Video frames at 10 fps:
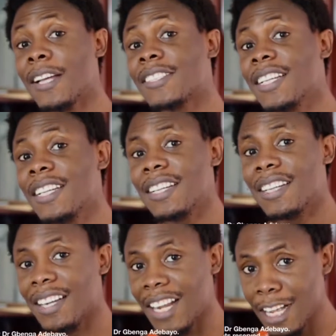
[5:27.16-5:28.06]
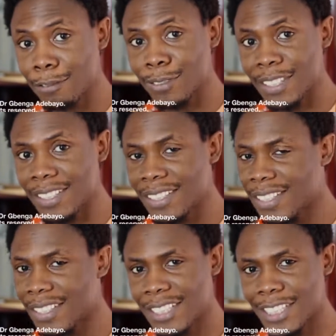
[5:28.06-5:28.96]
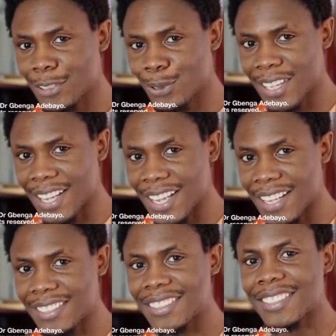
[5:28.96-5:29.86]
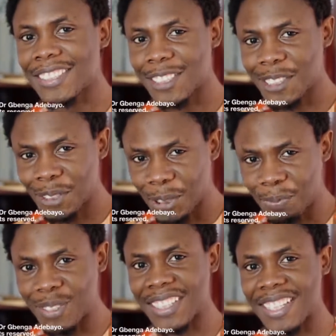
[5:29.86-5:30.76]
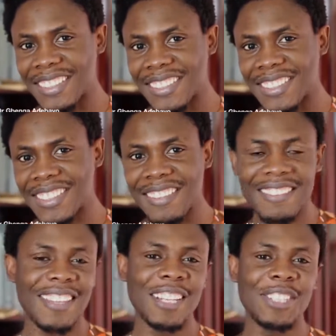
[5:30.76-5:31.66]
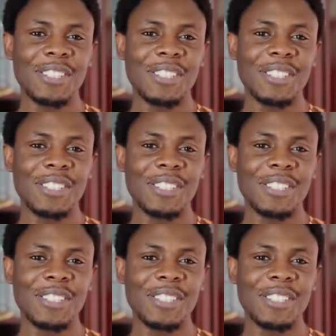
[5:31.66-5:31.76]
I say life, you know, get duplicate. Thank